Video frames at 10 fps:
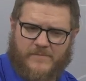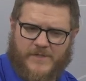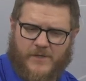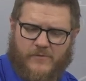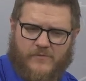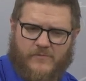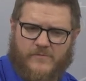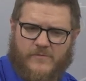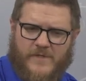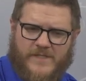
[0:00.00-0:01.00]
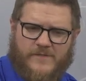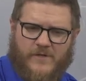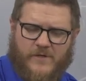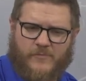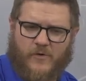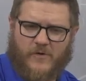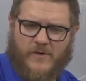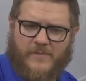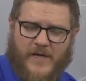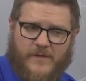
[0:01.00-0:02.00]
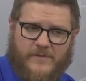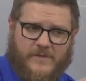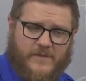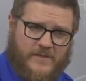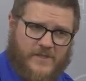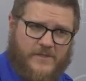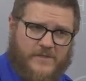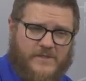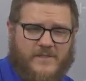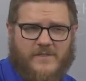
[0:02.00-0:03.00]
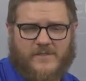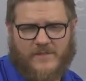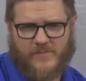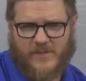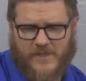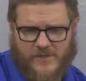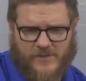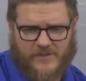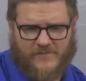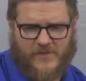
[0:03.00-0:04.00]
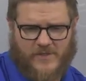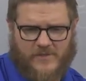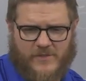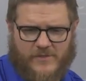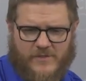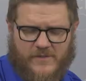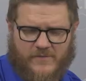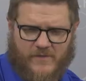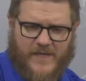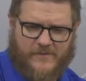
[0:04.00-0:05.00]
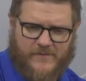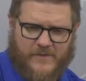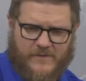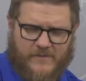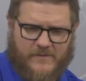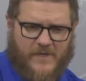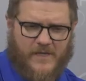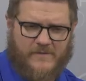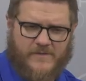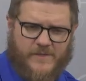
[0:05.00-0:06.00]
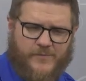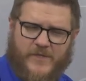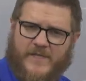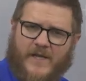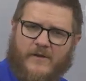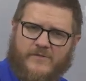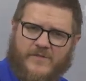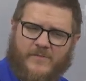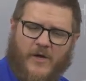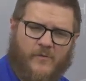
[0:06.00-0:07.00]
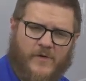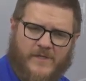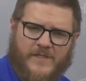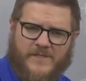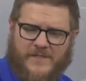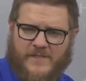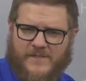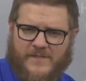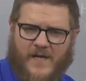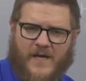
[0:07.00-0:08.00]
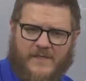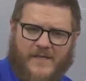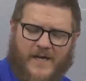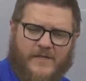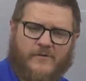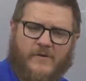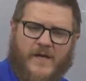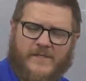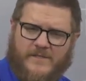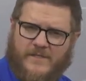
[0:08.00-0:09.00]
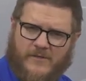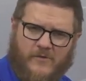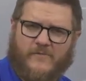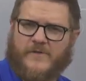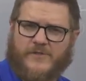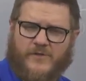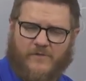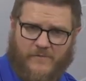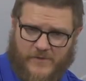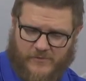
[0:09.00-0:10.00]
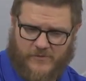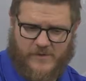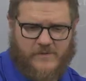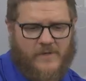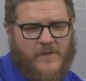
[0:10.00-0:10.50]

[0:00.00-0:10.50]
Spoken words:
So let's talk more about the conditions and the simulations of the conditions rather than kind of splitting hairs about what is and is not categorized as low vision officially.